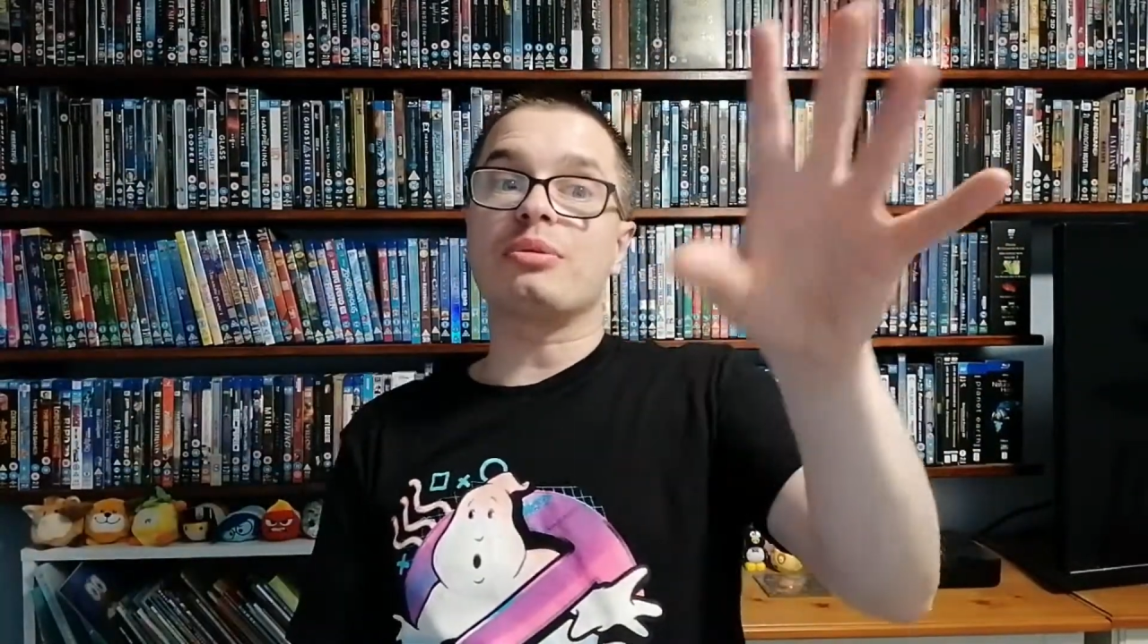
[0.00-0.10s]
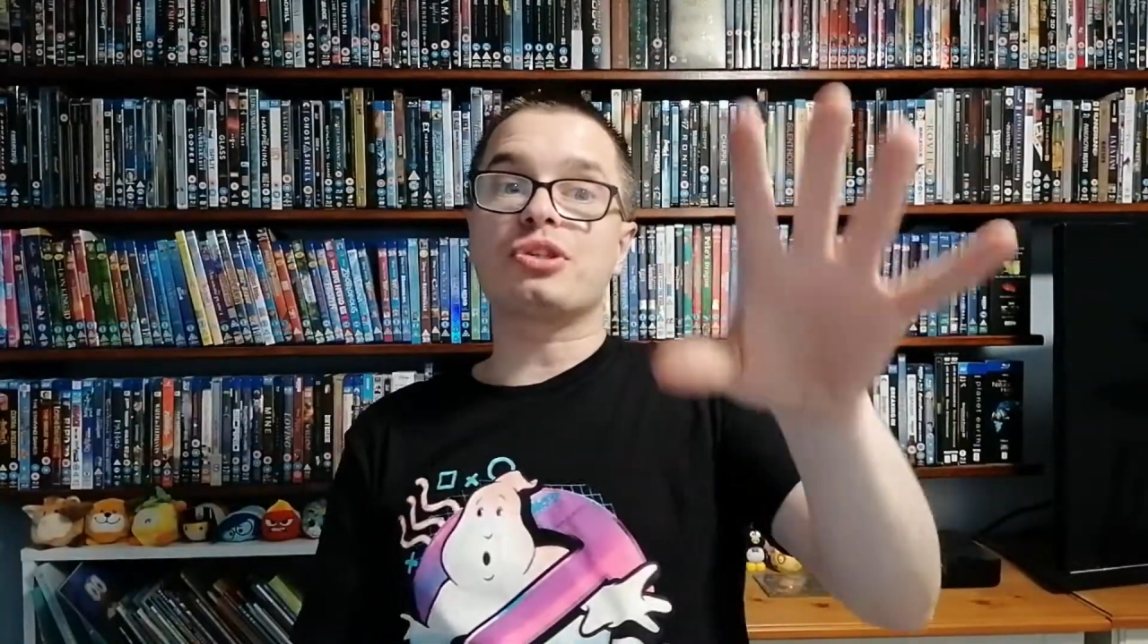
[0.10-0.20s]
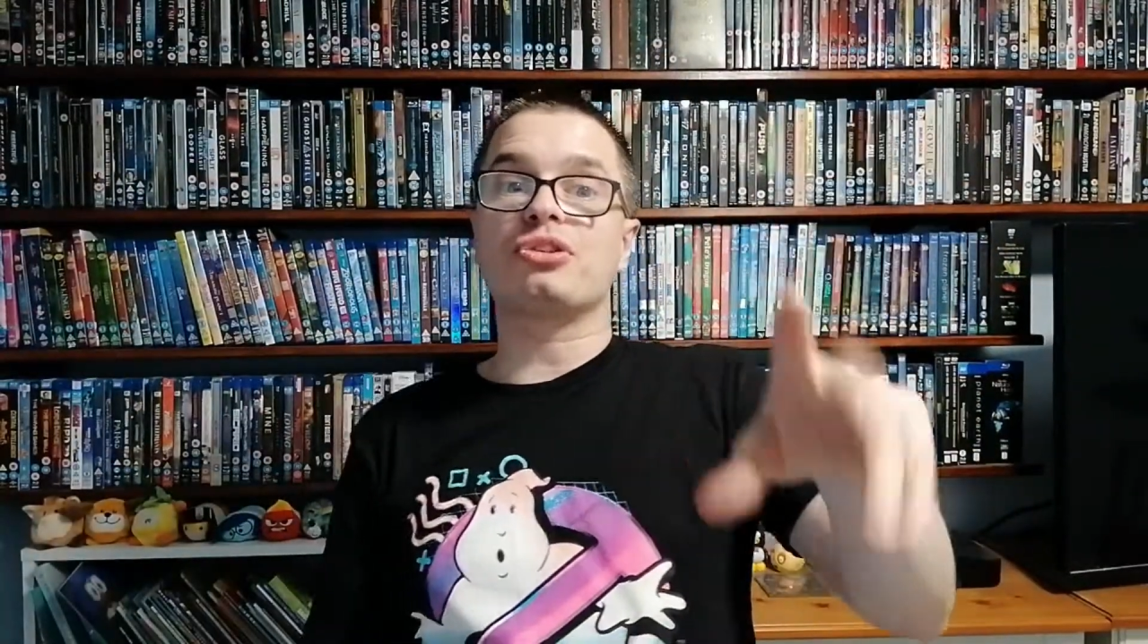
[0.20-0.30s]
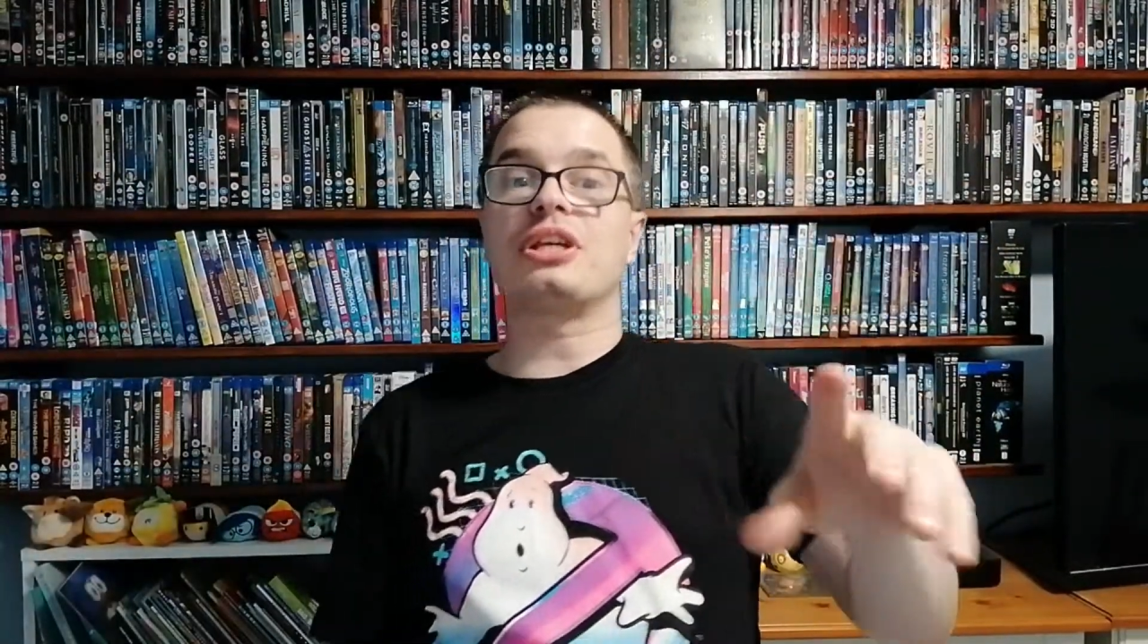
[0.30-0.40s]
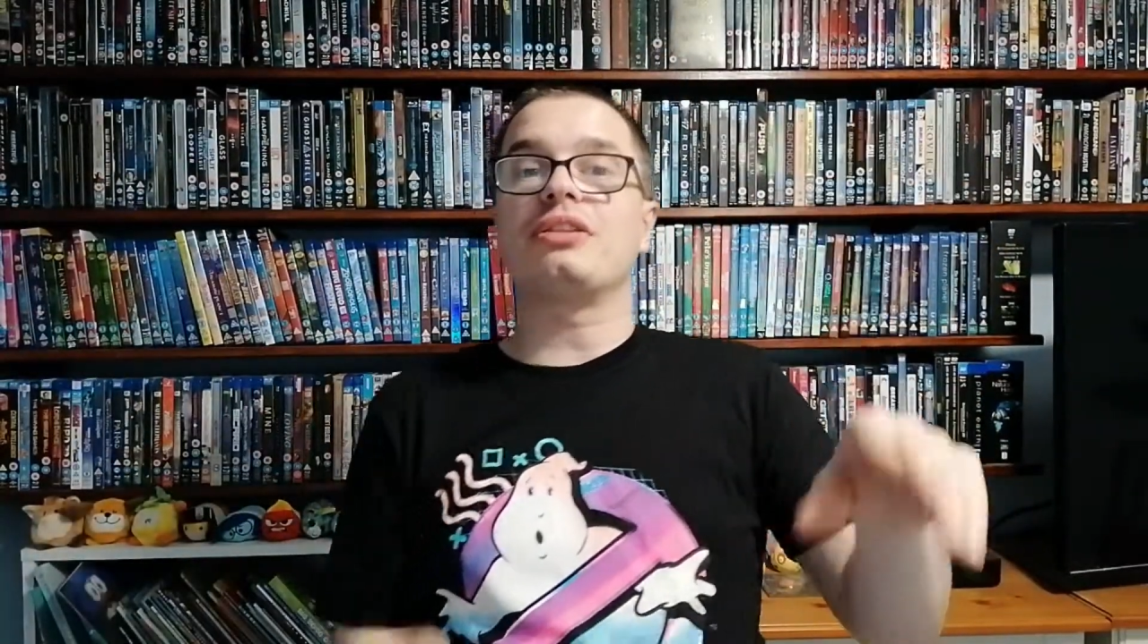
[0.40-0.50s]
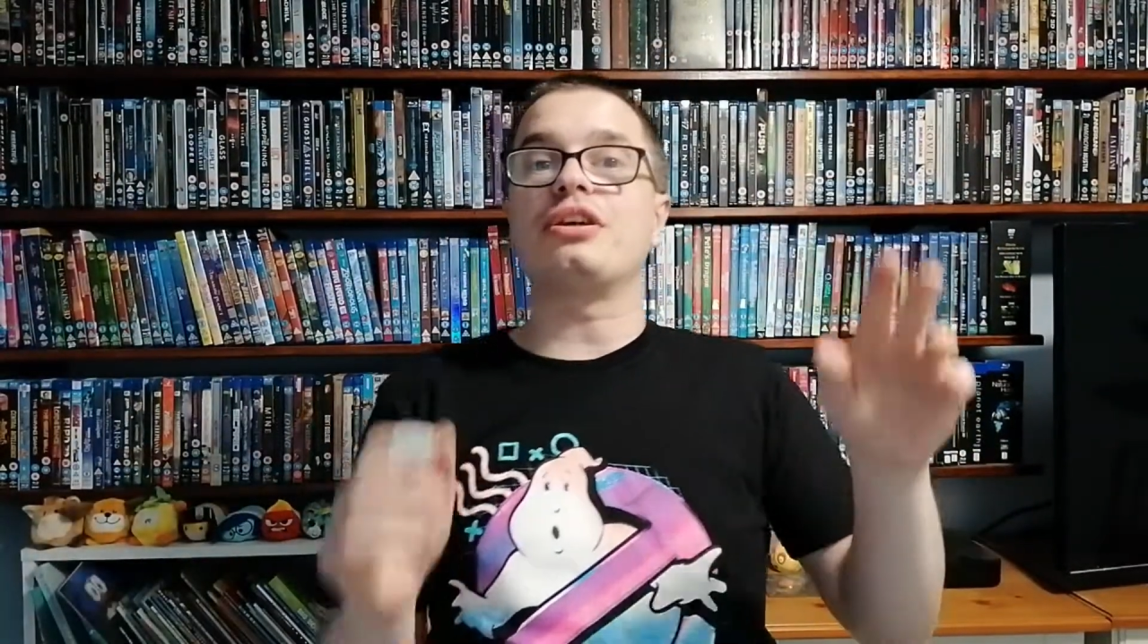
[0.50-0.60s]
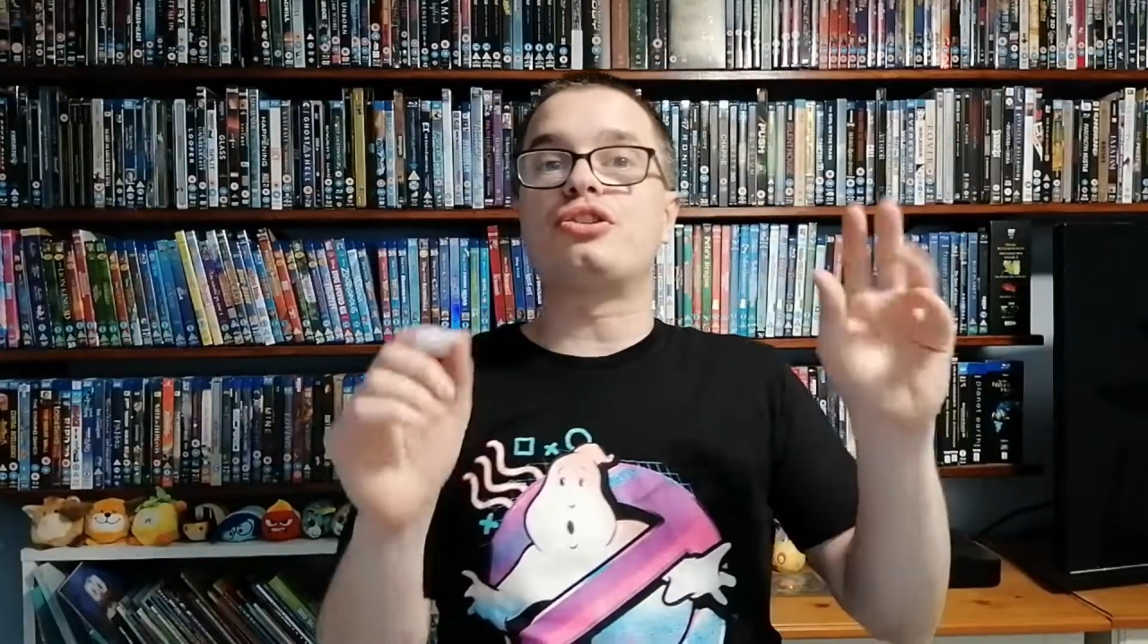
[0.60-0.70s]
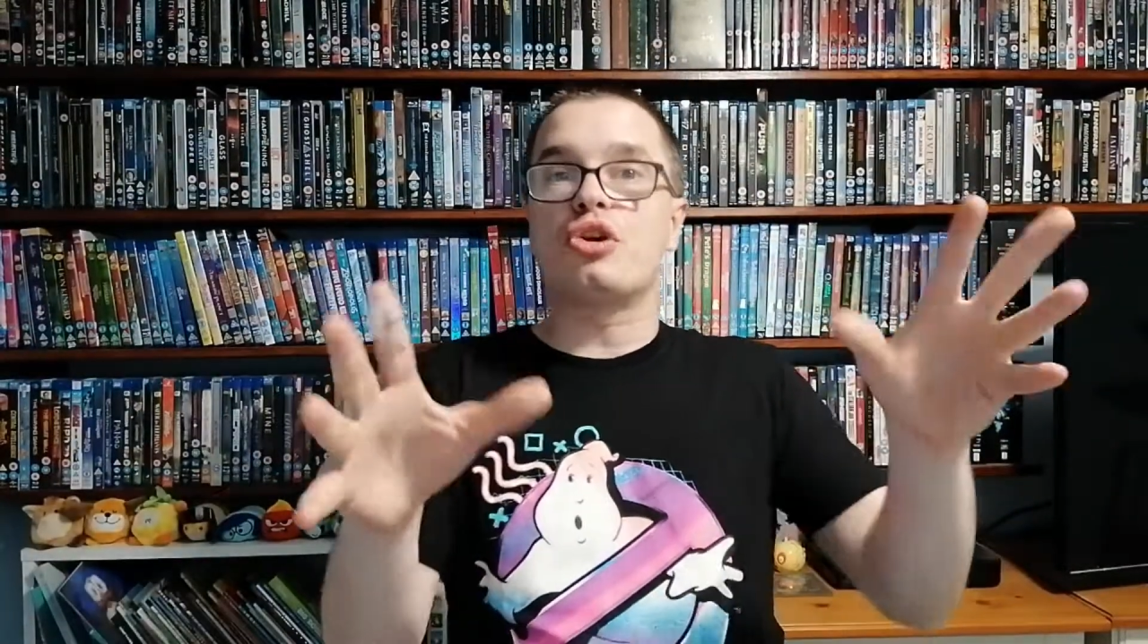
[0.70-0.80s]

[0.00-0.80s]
be discussing the